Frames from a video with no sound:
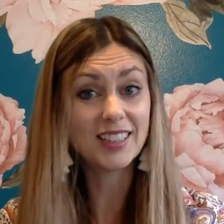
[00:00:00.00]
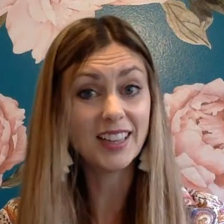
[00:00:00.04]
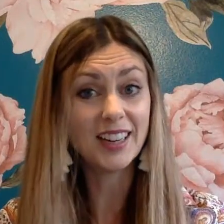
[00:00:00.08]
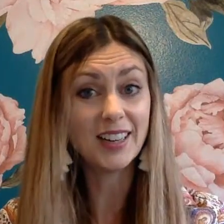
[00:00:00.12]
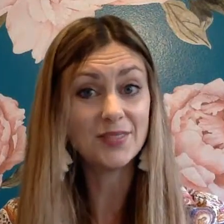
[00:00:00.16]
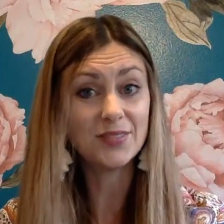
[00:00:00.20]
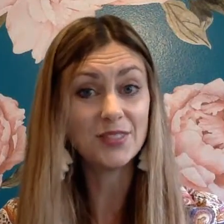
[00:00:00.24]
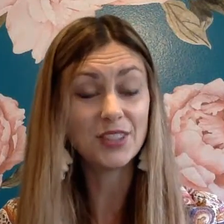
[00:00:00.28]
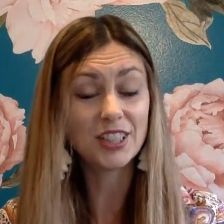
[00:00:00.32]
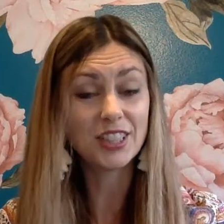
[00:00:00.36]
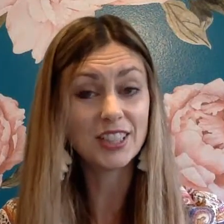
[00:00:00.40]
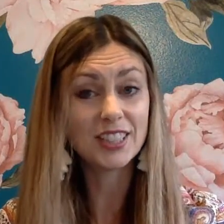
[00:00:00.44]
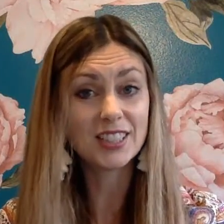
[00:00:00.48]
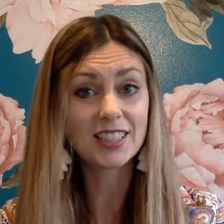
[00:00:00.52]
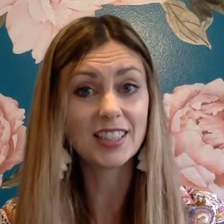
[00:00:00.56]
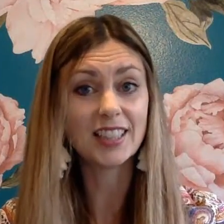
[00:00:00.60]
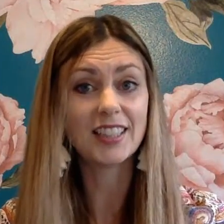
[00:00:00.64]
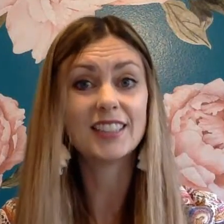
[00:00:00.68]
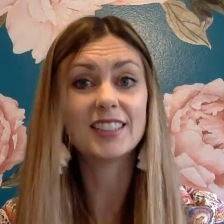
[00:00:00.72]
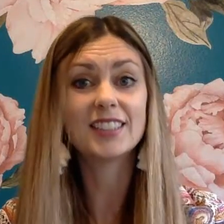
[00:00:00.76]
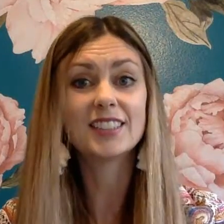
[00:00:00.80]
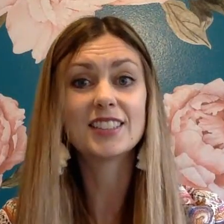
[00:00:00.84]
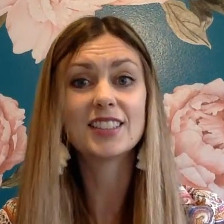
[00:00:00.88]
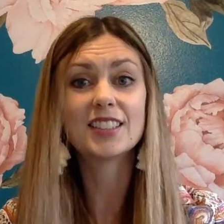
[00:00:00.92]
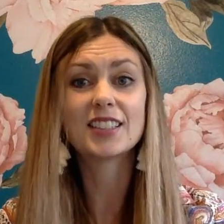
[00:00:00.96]
I'm very
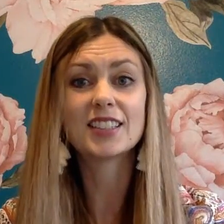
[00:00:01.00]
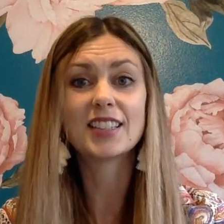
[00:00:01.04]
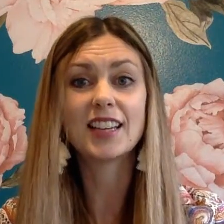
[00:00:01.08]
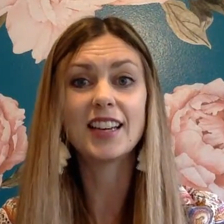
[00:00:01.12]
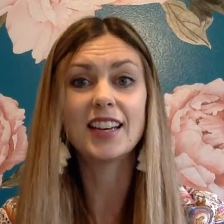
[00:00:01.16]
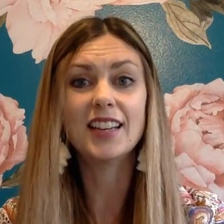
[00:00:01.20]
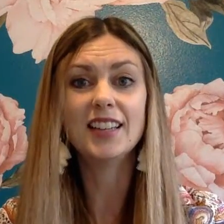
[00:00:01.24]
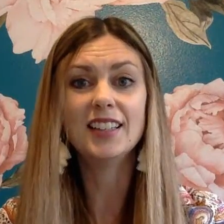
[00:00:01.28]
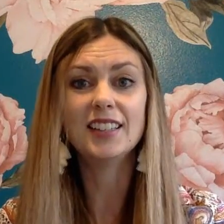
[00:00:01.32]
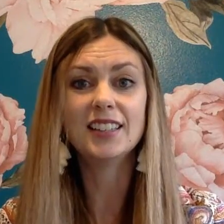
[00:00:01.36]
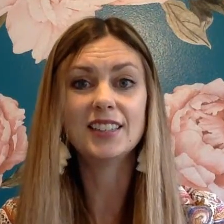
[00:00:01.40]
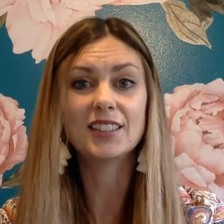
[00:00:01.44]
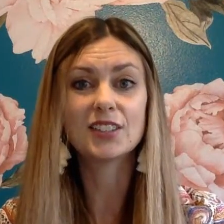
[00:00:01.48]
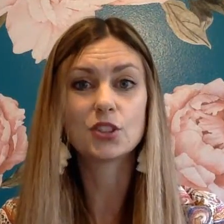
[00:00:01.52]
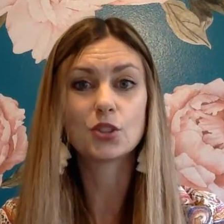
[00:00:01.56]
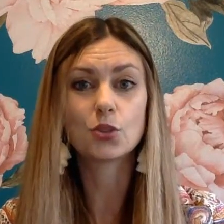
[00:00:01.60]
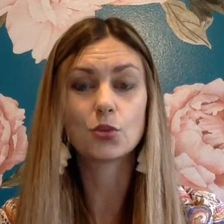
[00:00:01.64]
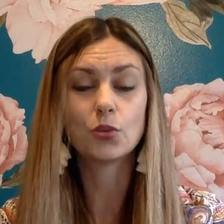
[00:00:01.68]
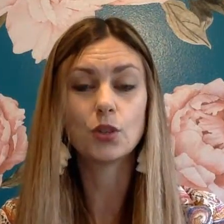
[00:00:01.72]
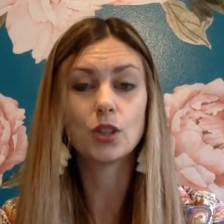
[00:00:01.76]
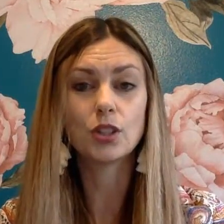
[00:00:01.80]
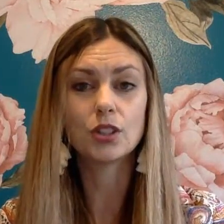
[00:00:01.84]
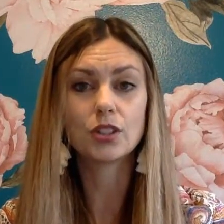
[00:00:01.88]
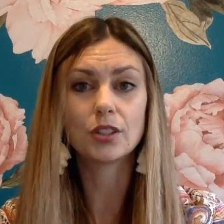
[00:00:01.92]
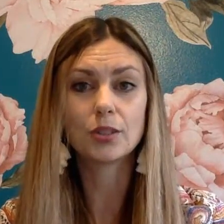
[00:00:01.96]
excited to say and to
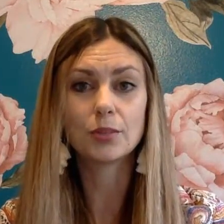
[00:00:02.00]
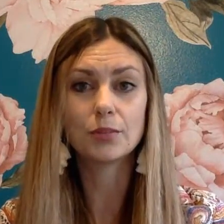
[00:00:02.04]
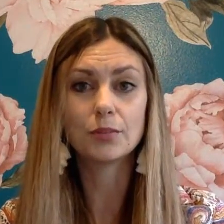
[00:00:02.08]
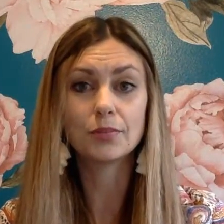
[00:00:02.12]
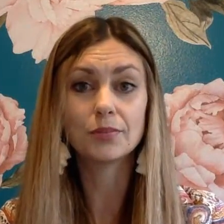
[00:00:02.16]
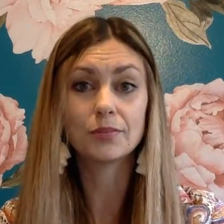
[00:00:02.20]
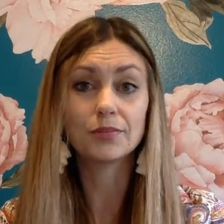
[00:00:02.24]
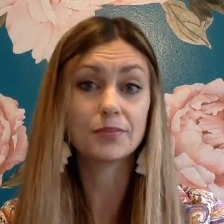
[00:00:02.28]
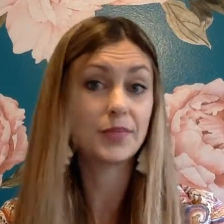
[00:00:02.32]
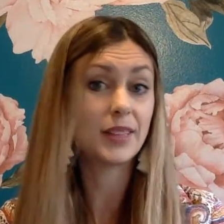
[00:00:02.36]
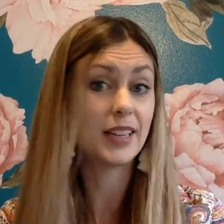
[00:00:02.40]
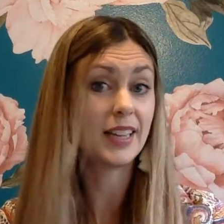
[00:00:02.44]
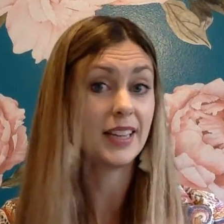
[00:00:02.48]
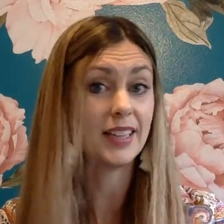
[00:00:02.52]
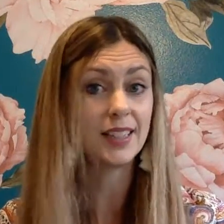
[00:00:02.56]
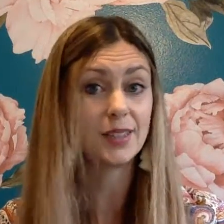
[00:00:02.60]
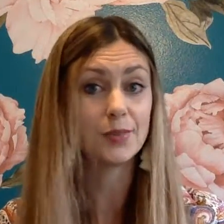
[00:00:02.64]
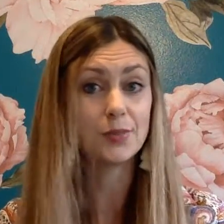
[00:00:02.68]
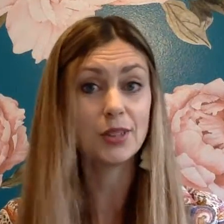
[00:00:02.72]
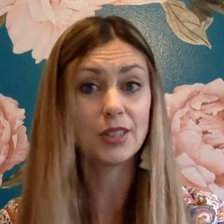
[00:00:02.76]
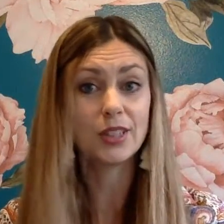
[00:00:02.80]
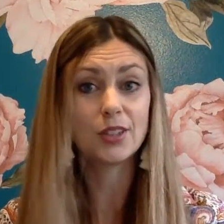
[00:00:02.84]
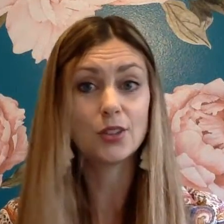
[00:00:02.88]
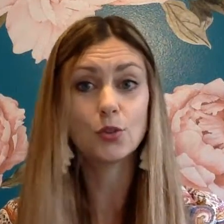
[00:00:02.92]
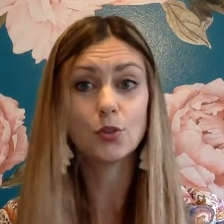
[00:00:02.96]
welcome
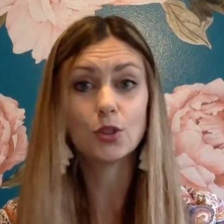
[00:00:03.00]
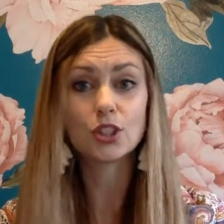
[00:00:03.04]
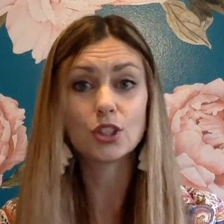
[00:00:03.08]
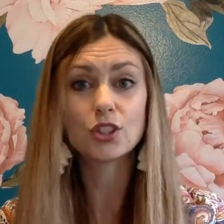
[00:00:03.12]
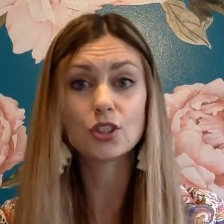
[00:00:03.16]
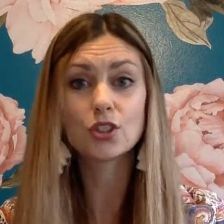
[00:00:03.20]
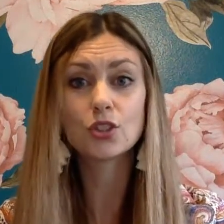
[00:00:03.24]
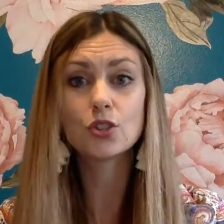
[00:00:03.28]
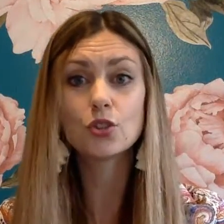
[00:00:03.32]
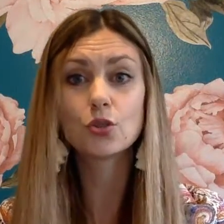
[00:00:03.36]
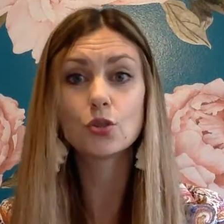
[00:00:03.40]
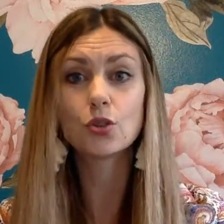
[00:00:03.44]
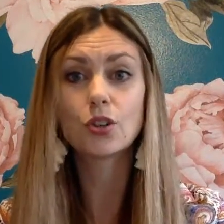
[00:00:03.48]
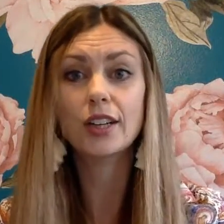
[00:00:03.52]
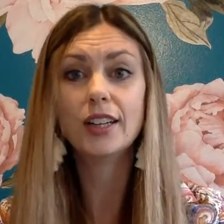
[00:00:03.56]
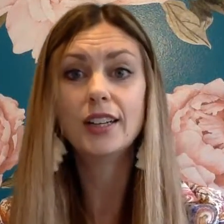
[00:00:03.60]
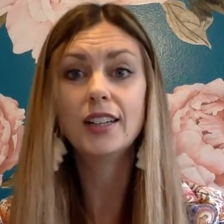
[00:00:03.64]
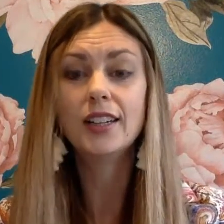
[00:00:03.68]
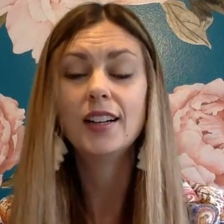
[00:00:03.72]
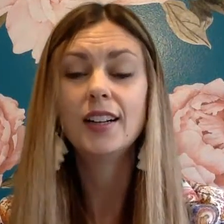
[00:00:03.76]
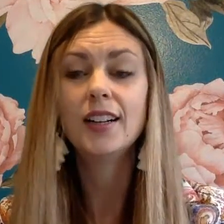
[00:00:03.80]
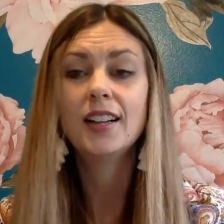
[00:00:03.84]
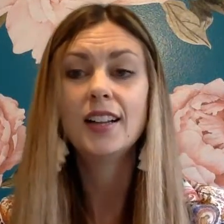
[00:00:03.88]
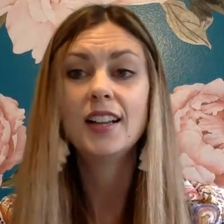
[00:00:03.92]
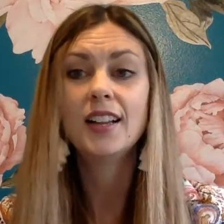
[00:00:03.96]
anybody who wants to join.